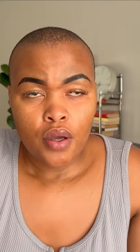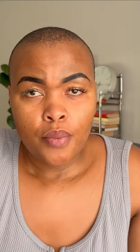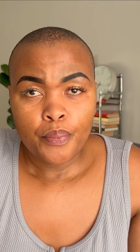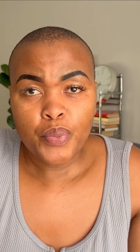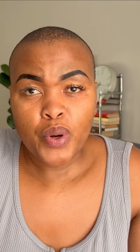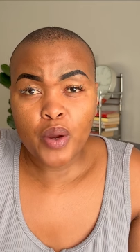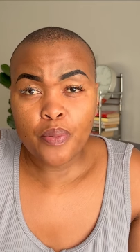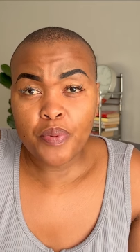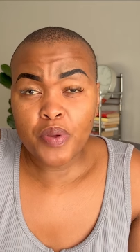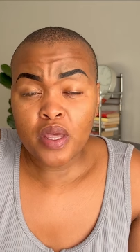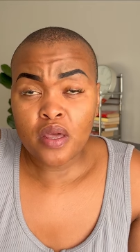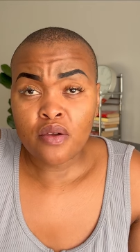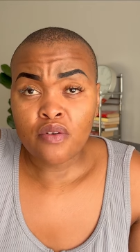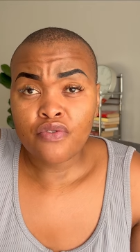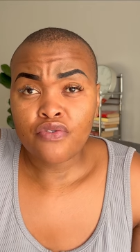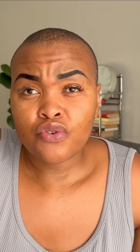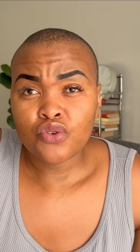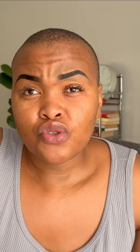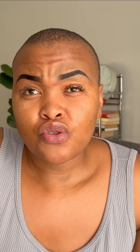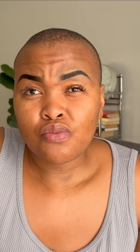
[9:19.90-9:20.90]
prepping
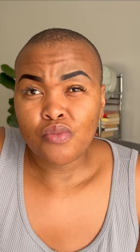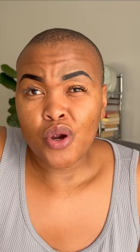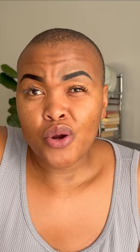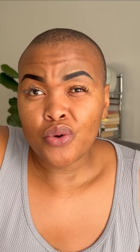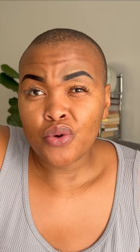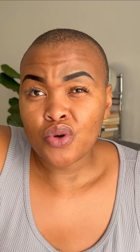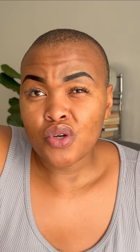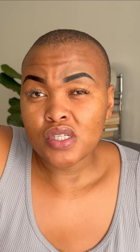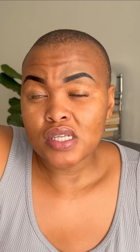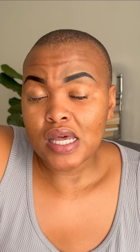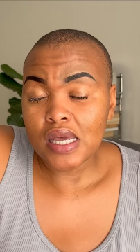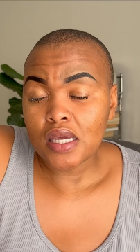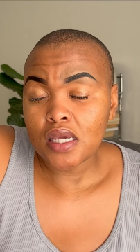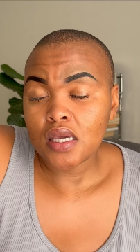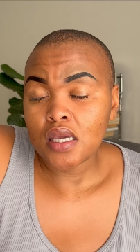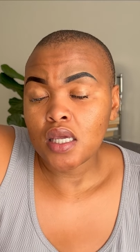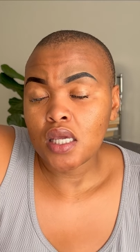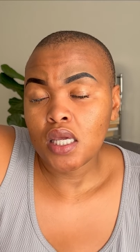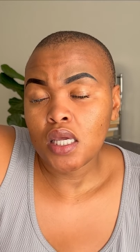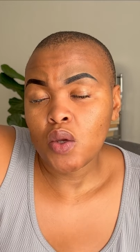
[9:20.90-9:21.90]
for tomorrow, because
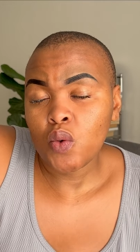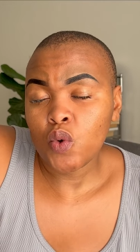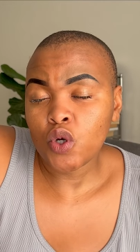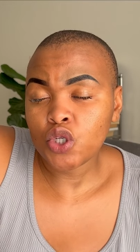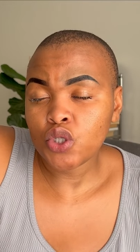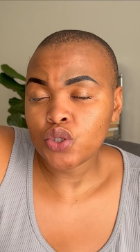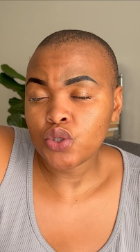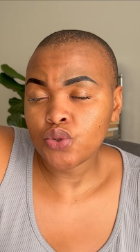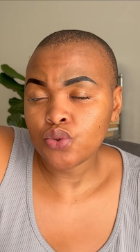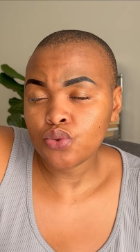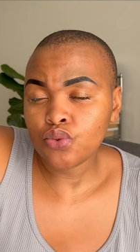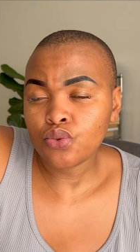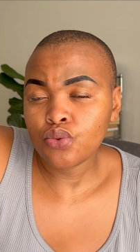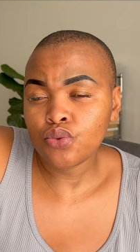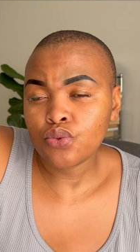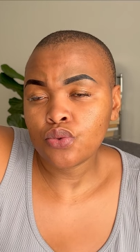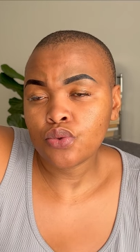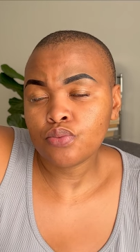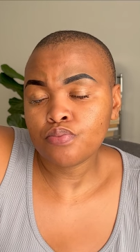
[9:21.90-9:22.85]
I want to